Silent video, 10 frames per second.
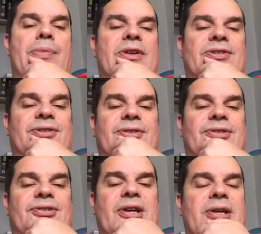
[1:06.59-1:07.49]
This is
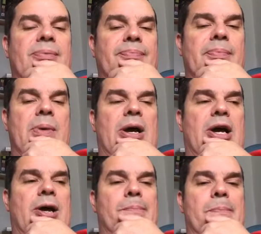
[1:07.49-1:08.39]
insane.
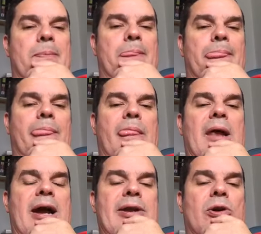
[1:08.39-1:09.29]
Um,
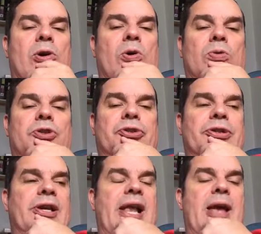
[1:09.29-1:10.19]
I know
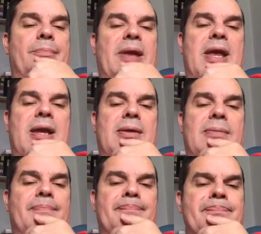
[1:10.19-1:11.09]
during the
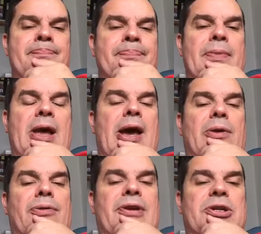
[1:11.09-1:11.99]
campaign, I
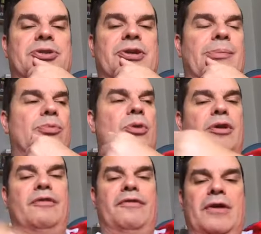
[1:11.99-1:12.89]
don't think Trump would
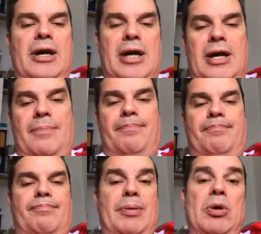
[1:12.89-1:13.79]
have uh,
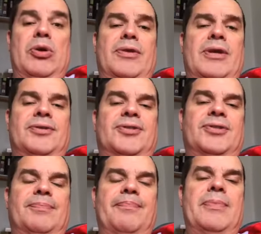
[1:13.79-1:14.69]
promoted
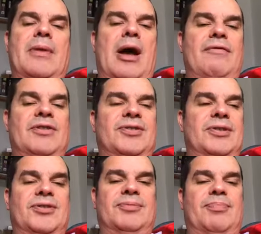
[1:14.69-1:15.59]
this.
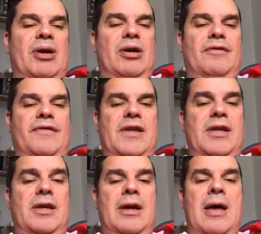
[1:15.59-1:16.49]
Obviously, this is part of
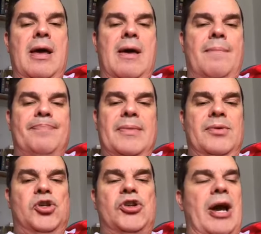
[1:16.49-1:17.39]
the
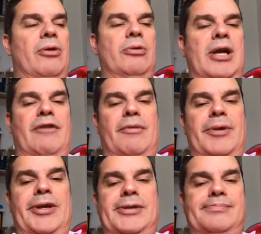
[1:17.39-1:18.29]
shadow
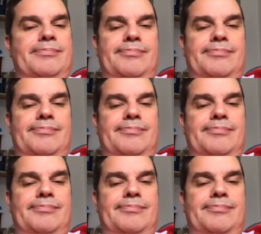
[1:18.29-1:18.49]
government.